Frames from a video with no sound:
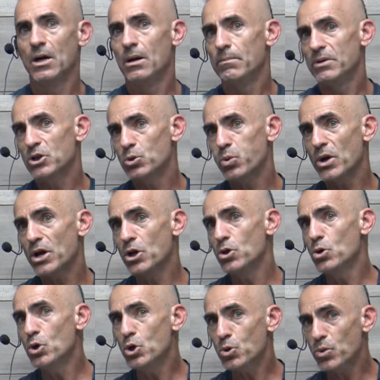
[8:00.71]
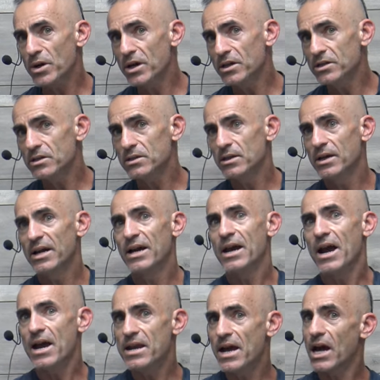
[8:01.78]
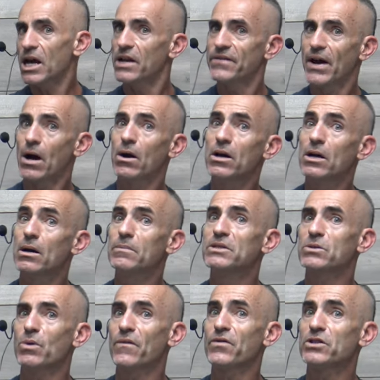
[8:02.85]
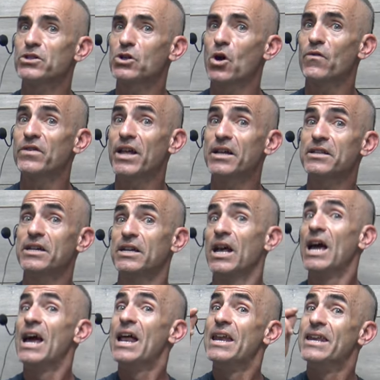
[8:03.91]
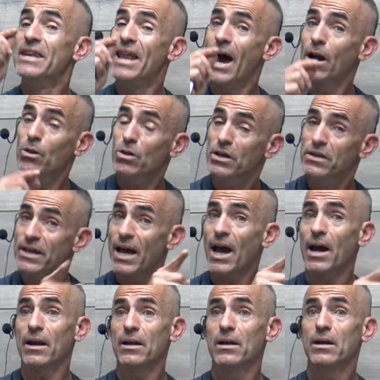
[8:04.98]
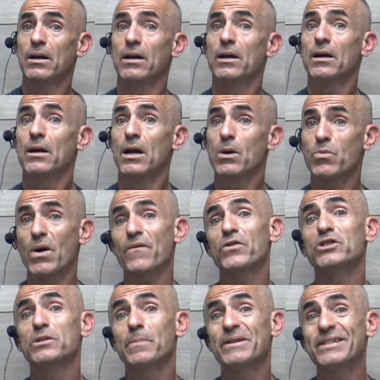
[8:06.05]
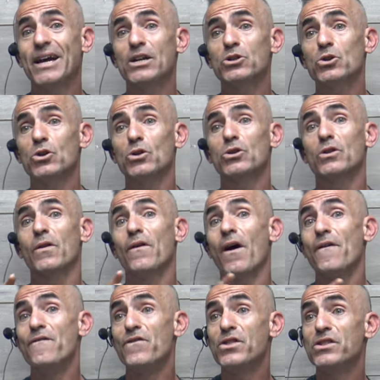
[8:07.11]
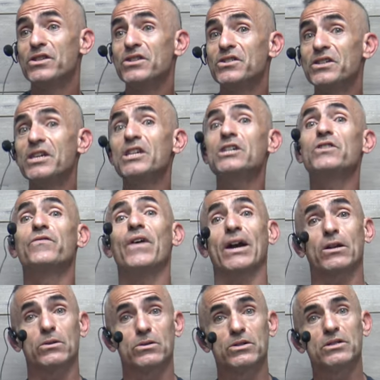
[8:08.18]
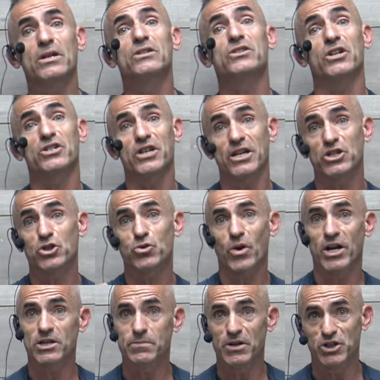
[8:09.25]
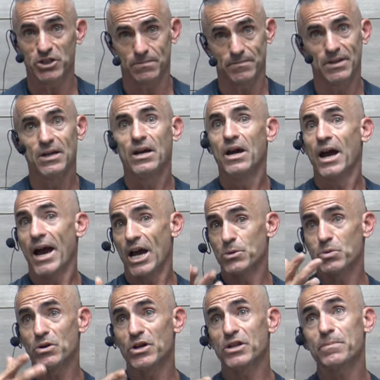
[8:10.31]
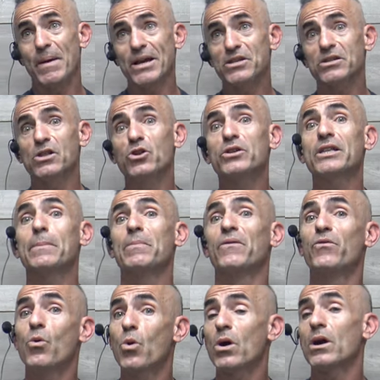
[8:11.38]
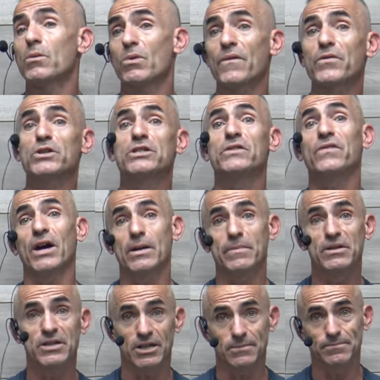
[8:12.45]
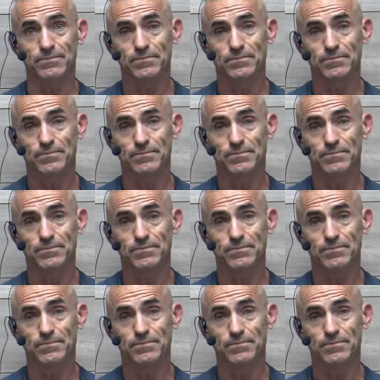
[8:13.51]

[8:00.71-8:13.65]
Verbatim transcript: between nutrients and negative outcomes in reference to COVID-19. Not only that, in reference to potential disease vectors such as transmission, as we basically looked at before in reference to vitamin D.